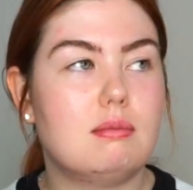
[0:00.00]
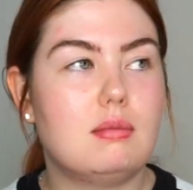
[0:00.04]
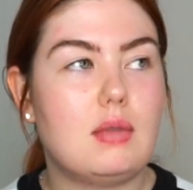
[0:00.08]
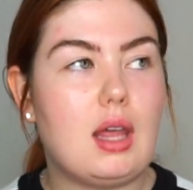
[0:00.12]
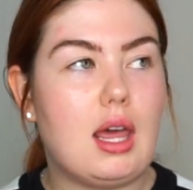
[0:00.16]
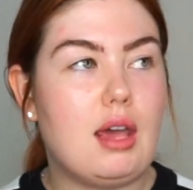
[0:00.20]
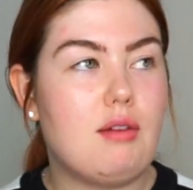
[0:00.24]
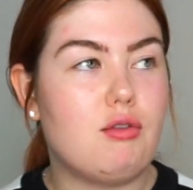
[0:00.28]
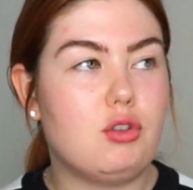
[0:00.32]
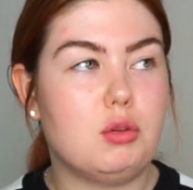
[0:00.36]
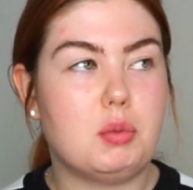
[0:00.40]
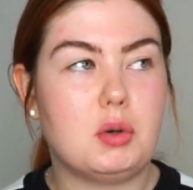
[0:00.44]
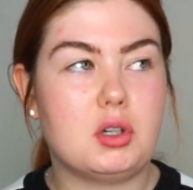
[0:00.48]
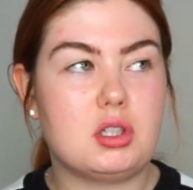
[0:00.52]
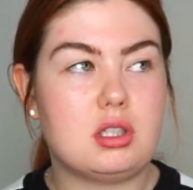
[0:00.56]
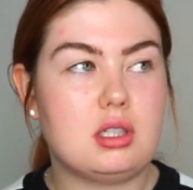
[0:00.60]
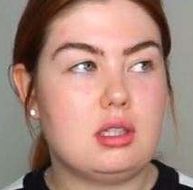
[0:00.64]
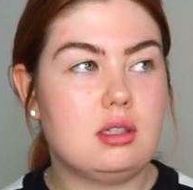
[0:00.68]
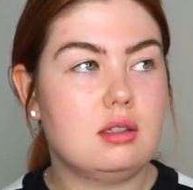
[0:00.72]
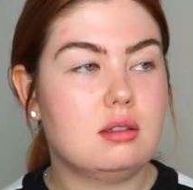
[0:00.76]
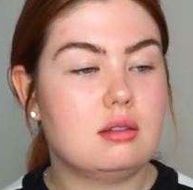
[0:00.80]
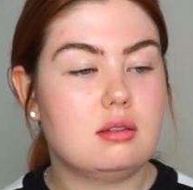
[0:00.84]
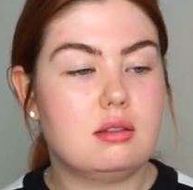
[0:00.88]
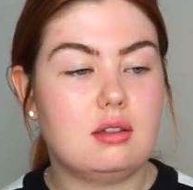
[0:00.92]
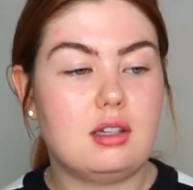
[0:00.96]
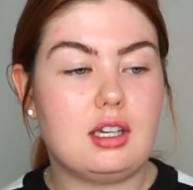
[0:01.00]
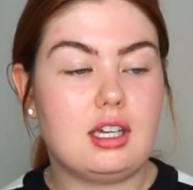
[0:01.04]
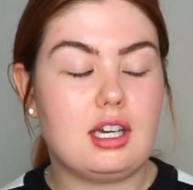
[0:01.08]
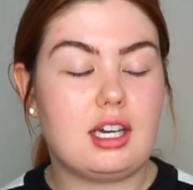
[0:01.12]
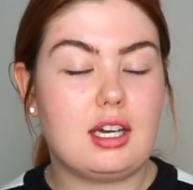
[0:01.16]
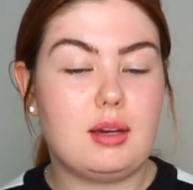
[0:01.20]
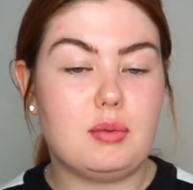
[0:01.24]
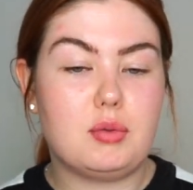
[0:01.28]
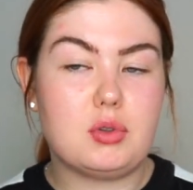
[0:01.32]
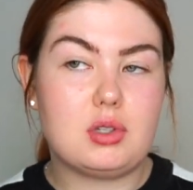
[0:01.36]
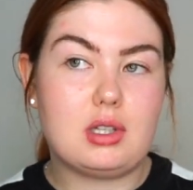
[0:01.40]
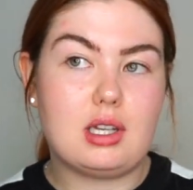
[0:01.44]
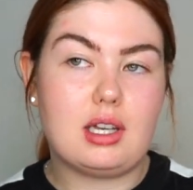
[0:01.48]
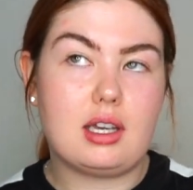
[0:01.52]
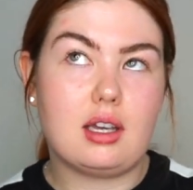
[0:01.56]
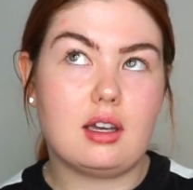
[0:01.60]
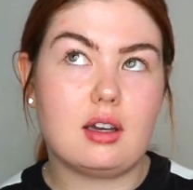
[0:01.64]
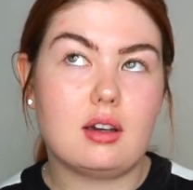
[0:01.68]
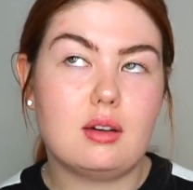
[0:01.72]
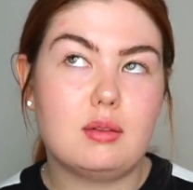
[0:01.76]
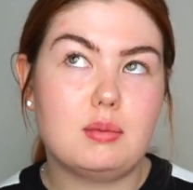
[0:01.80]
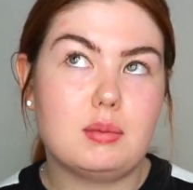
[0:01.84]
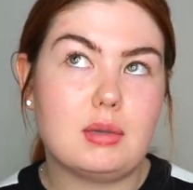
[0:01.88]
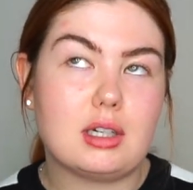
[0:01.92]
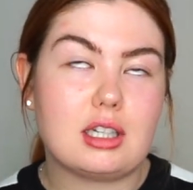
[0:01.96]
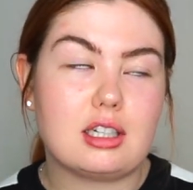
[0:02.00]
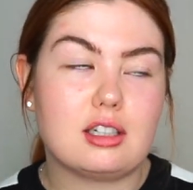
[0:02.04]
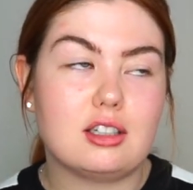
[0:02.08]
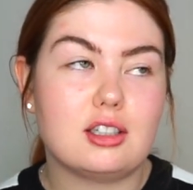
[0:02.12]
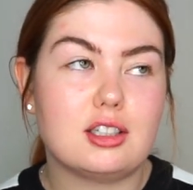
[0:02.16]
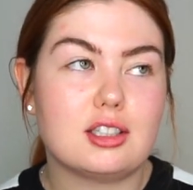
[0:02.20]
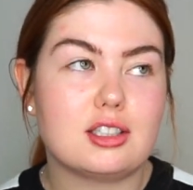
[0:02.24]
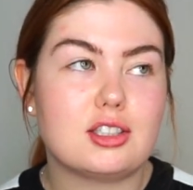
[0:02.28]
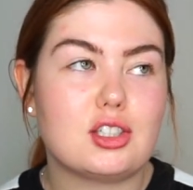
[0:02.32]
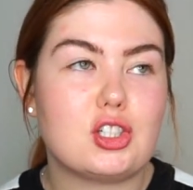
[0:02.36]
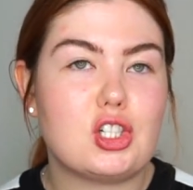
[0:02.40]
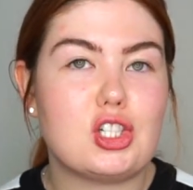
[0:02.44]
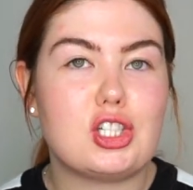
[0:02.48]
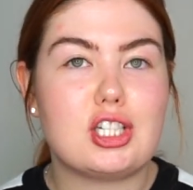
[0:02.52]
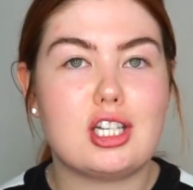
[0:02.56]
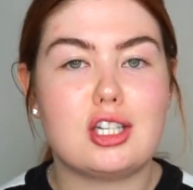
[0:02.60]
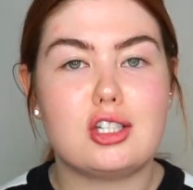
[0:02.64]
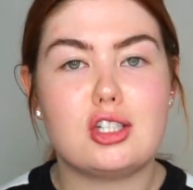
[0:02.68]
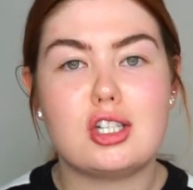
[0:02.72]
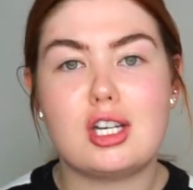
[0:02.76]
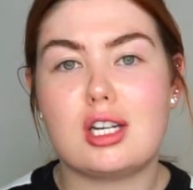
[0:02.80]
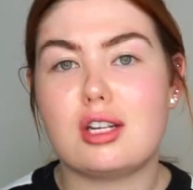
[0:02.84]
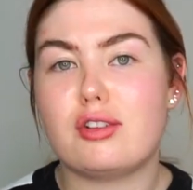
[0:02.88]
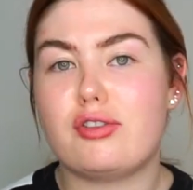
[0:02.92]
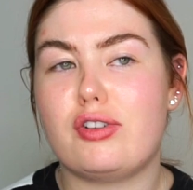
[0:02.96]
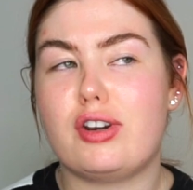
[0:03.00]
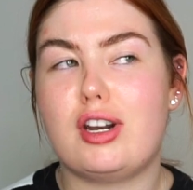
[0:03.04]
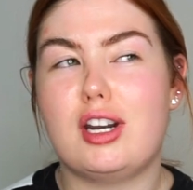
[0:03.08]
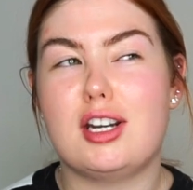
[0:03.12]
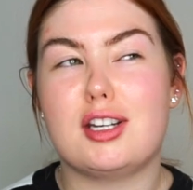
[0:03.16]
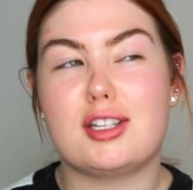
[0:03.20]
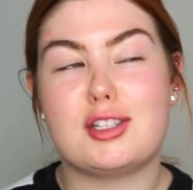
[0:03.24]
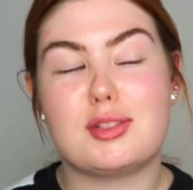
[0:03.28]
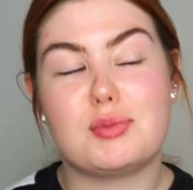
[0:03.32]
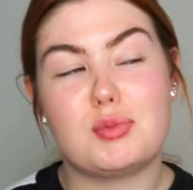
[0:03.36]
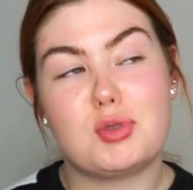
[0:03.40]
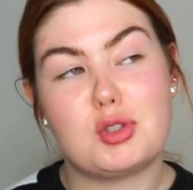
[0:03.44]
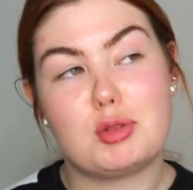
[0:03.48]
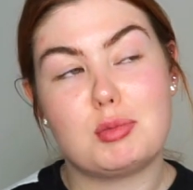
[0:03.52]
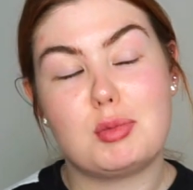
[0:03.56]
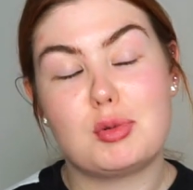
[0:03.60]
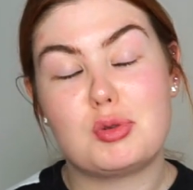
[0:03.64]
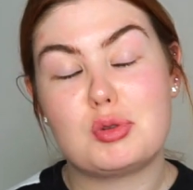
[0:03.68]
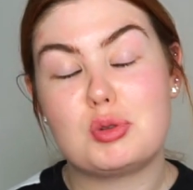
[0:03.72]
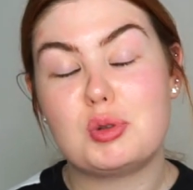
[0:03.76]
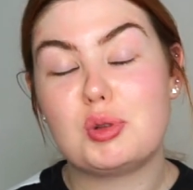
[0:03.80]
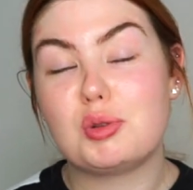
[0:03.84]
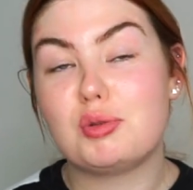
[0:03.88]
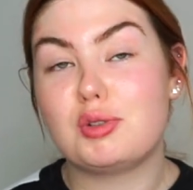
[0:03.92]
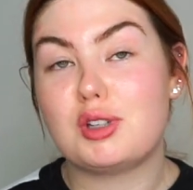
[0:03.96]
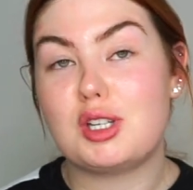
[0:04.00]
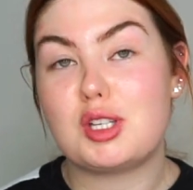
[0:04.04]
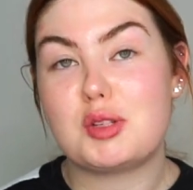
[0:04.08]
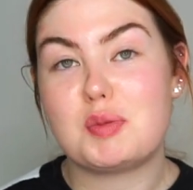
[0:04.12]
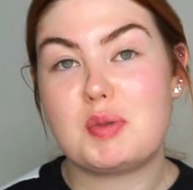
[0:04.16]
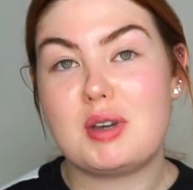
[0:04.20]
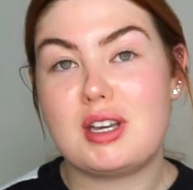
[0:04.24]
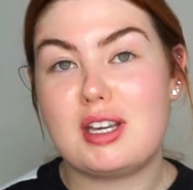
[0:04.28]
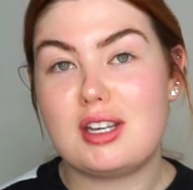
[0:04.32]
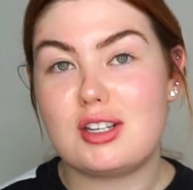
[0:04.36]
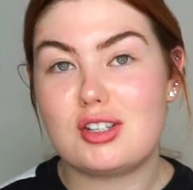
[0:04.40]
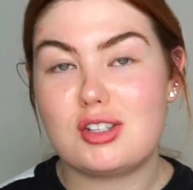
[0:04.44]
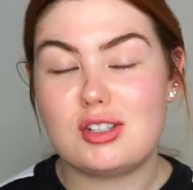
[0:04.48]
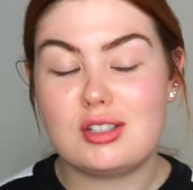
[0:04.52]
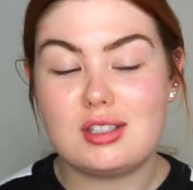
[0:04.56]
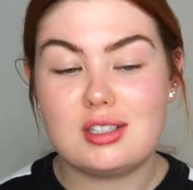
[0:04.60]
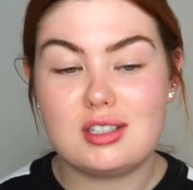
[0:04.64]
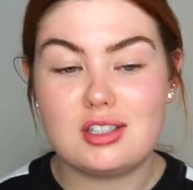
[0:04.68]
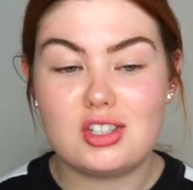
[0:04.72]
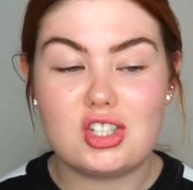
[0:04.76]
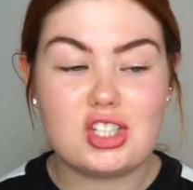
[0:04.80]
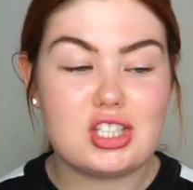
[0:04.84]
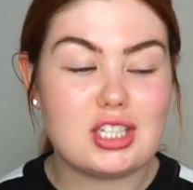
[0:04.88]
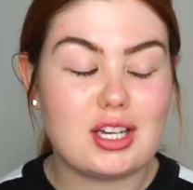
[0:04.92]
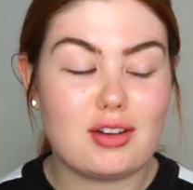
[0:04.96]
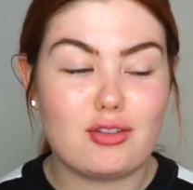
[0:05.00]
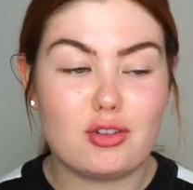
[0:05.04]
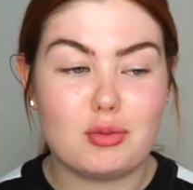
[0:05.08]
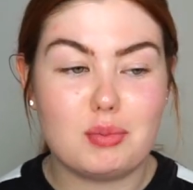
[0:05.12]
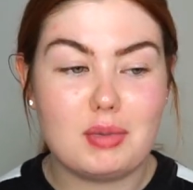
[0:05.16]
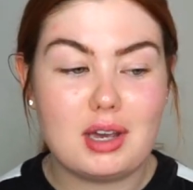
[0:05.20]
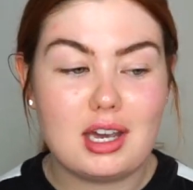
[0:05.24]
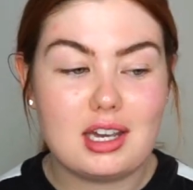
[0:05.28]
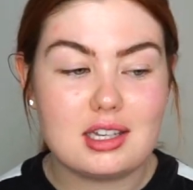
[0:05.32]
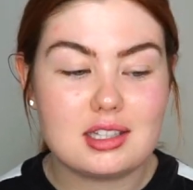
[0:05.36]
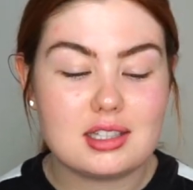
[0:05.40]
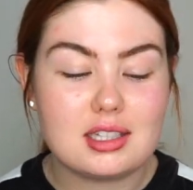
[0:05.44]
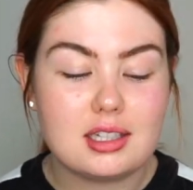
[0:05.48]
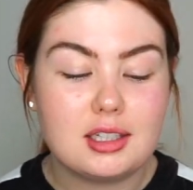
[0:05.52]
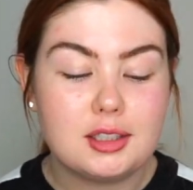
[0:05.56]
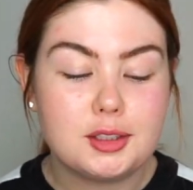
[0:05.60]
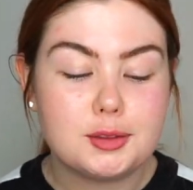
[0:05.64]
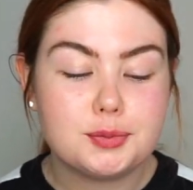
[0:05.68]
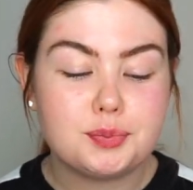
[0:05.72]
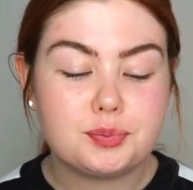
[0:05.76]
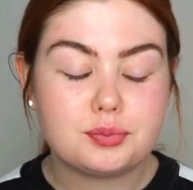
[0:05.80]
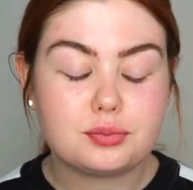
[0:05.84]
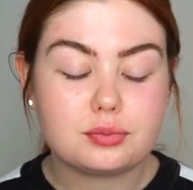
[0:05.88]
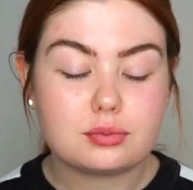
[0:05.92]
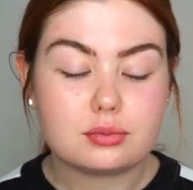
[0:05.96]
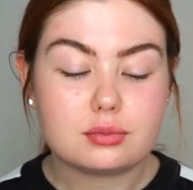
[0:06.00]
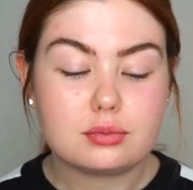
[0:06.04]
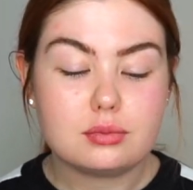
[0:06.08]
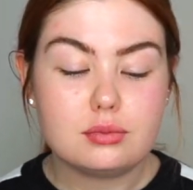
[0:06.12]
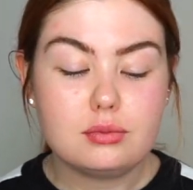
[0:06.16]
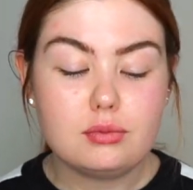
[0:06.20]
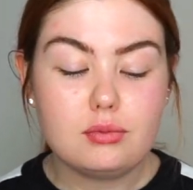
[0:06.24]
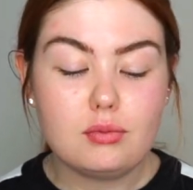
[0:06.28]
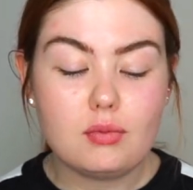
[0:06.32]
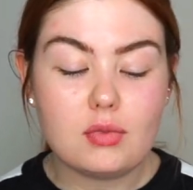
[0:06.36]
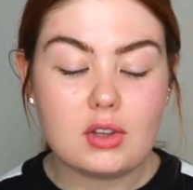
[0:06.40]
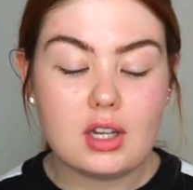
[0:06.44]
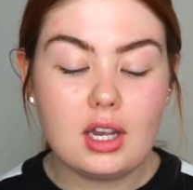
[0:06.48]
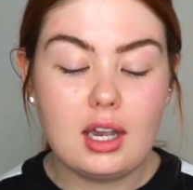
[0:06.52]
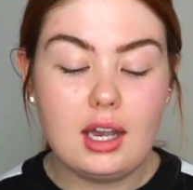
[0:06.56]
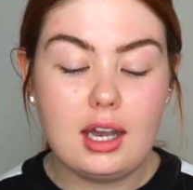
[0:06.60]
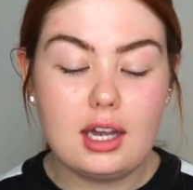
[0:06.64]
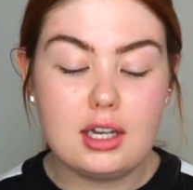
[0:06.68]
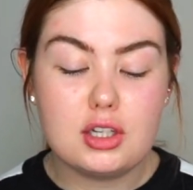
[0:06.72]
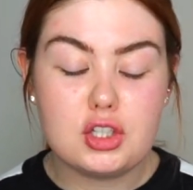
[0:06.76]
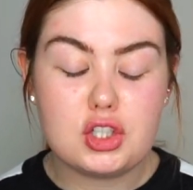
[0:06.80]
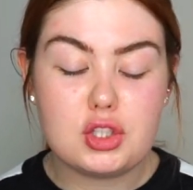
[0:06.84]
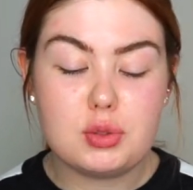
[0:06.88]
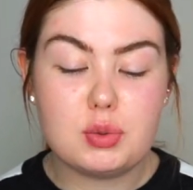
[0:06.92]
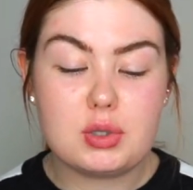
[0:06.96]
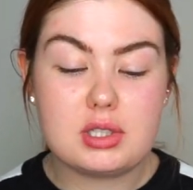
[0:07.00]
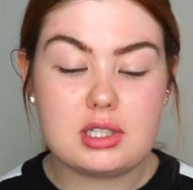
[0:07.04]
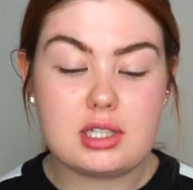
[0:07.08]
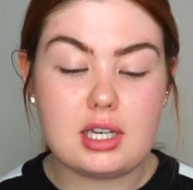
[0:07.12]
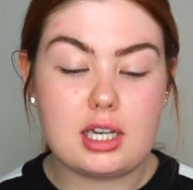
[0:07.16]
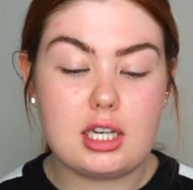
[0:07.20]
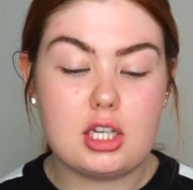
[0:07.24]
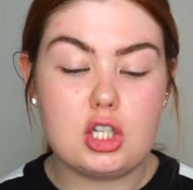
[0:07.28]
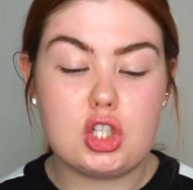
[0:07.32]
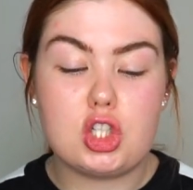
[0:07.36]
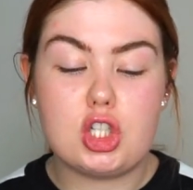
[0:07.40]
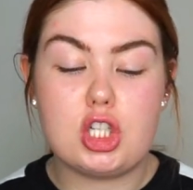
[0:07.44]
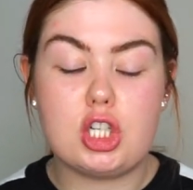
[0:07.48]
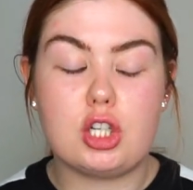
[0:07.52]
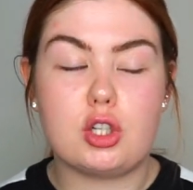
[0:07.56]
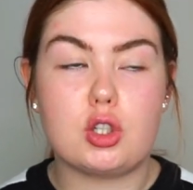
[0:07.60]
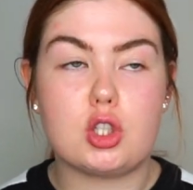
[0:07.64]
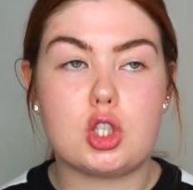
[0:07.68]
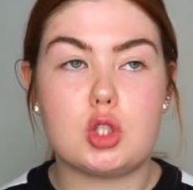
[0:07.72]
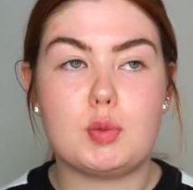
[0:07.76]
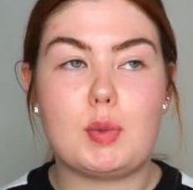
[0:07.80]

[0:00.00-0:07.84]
everybody. Like, I was like, oh my god. She said Jennifer Aniston was the most loveliest person she's ever met, and she was saying she could